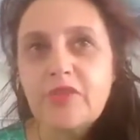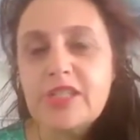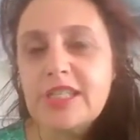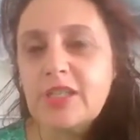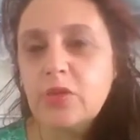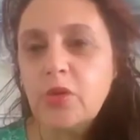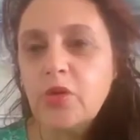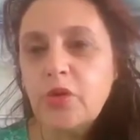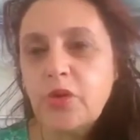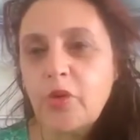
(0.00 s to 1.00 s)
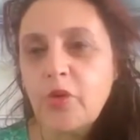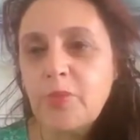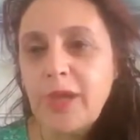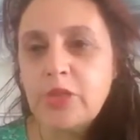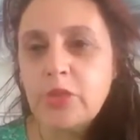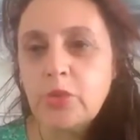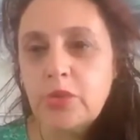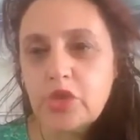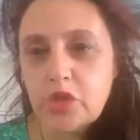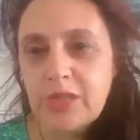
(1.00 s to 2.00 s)
physical or, or
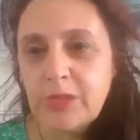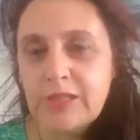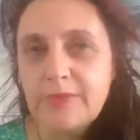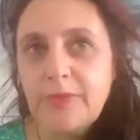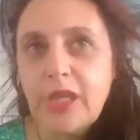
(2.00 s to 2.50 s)
manual treatment